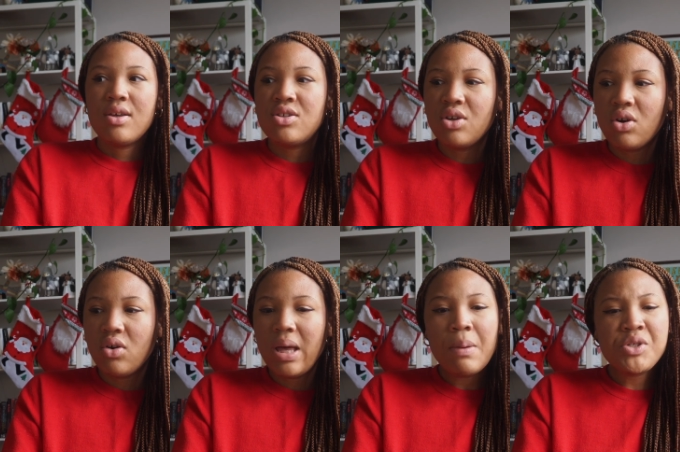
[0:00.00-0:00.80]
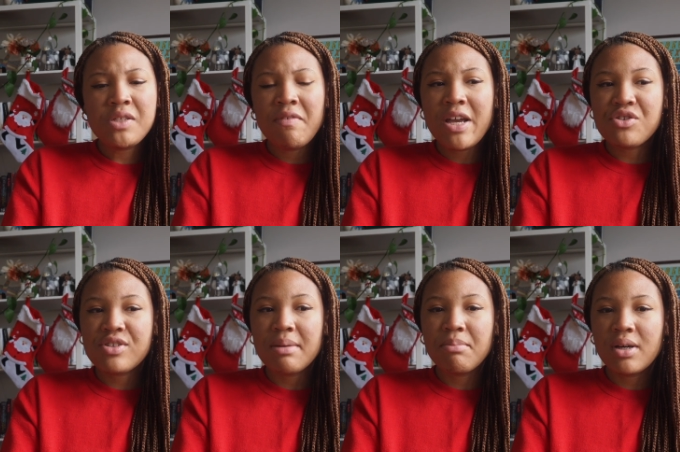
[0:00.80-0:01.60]
So it was just a very
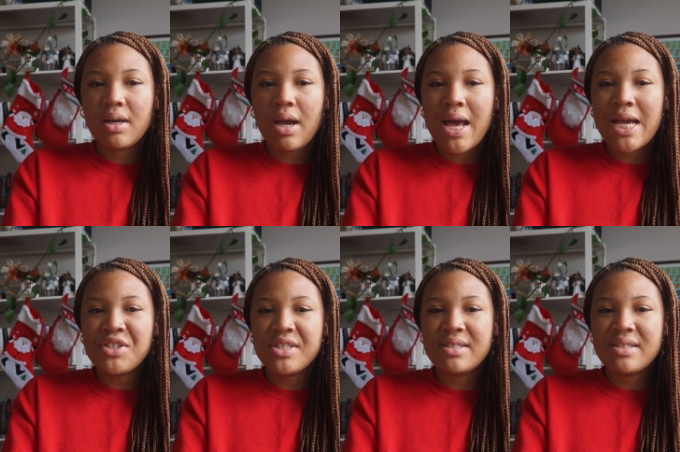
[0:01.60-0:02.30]
interesting book. I